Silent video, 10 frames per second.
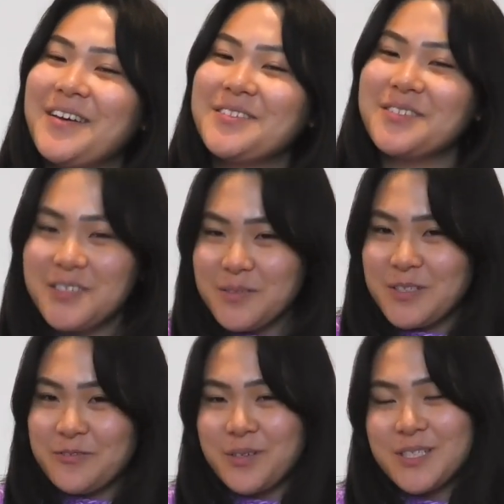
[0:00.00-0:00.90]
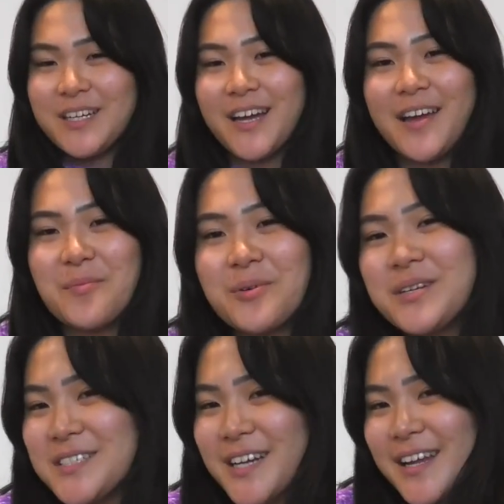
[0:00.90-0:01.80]
so much for watching. I
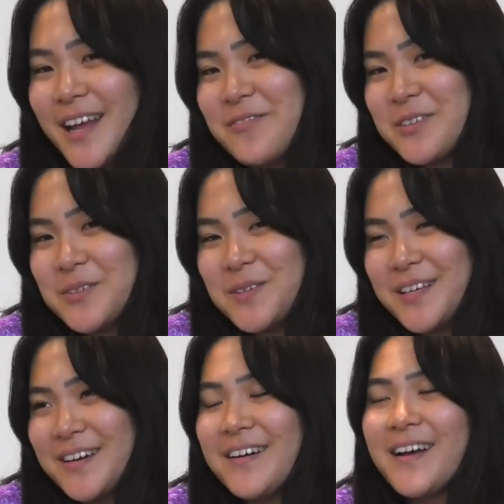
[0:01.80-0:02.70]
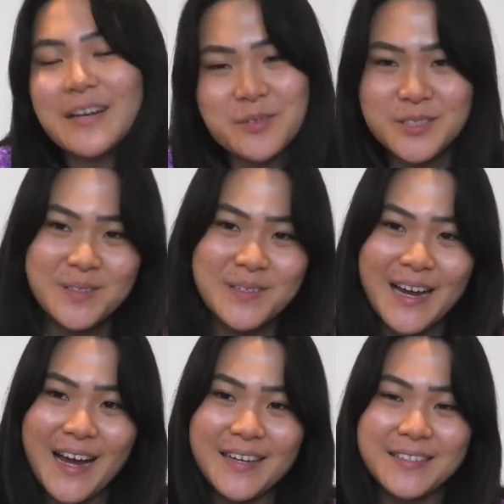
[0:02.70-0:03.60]
appreciate having you here. I will see you
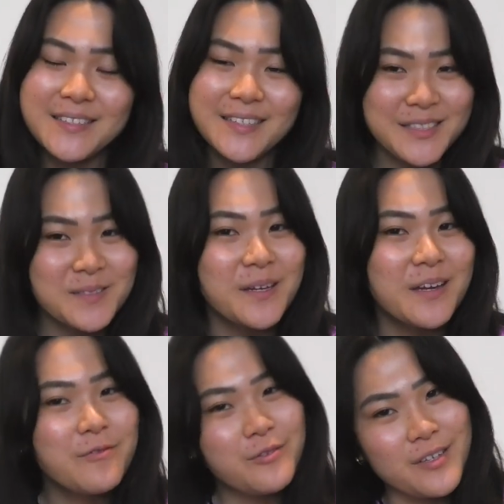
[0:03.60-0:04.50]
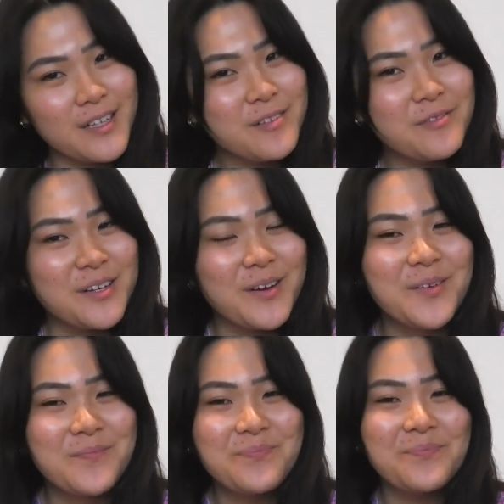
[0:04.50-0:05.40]
guys next week for another video.
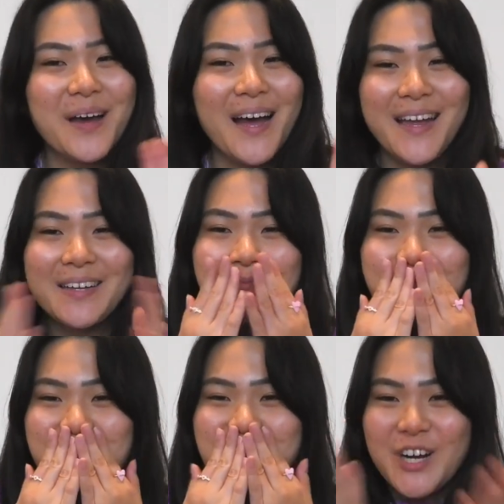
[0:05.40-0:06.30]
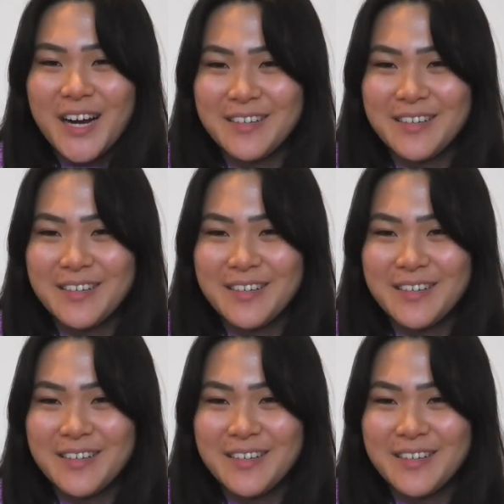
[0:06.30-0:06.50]
Bye. Mwah.